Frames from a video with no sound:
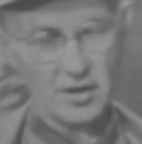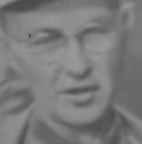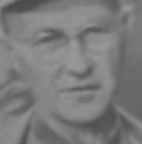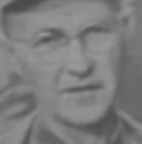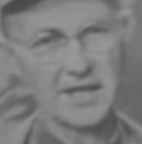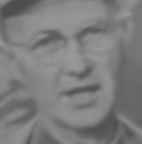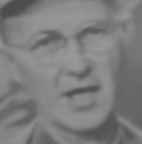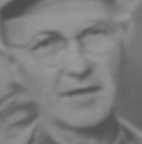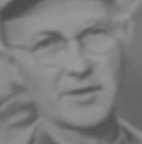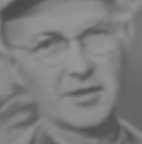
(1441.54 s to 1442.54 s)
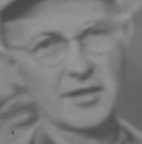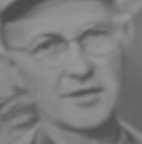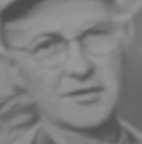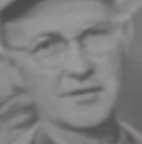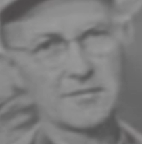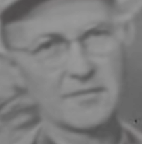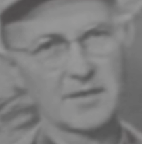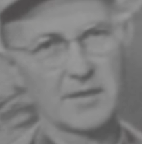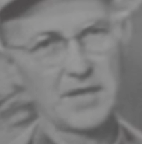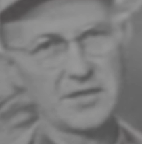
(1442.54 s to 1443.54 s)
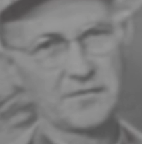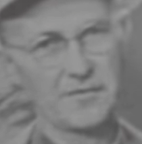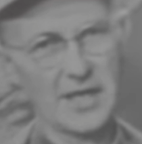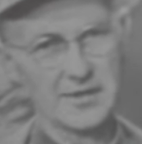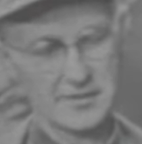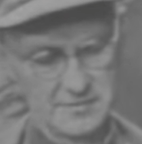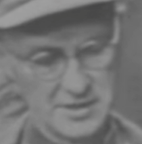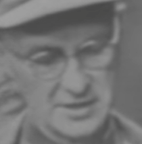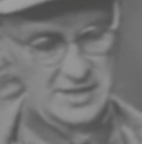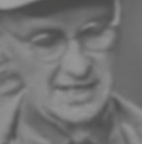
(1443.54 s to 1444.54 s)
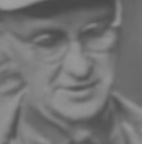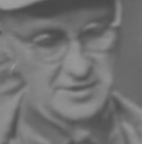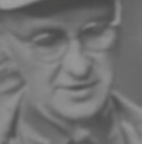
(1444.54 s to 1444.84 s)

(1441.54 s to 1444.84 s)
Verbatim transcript: called a flintlock because a piece of flint is attached